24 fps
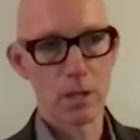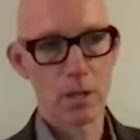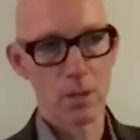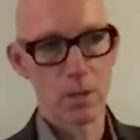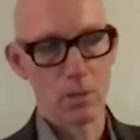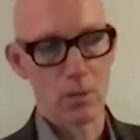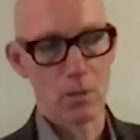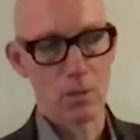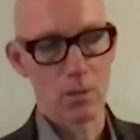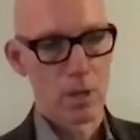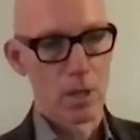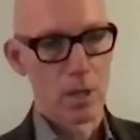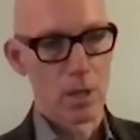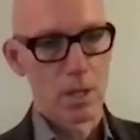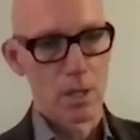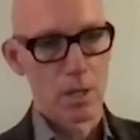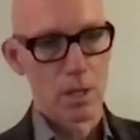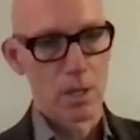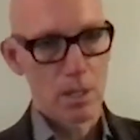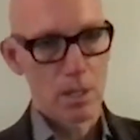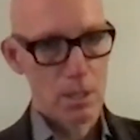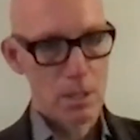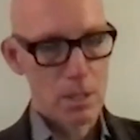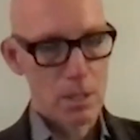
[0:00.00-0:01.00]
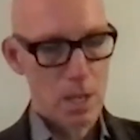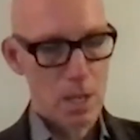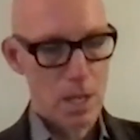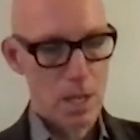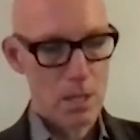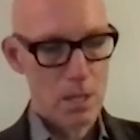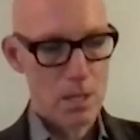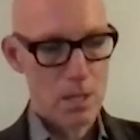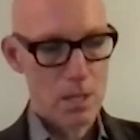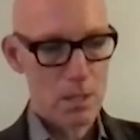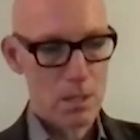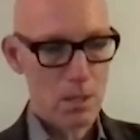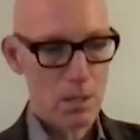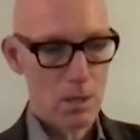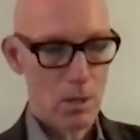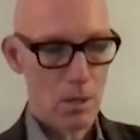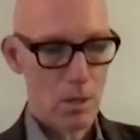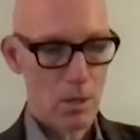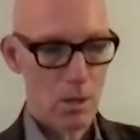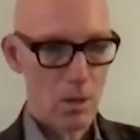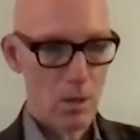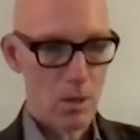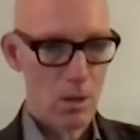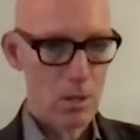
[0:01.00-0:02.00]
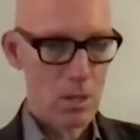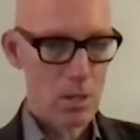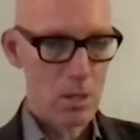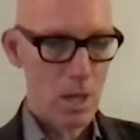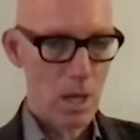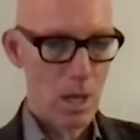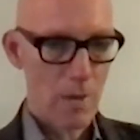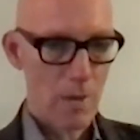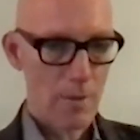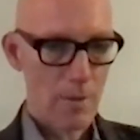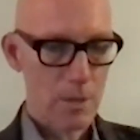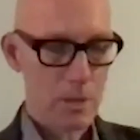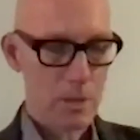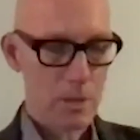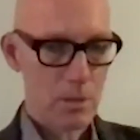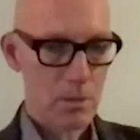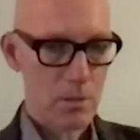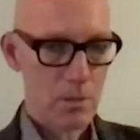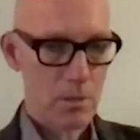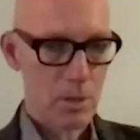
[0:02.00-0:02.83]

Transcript: You know, it takes a long time to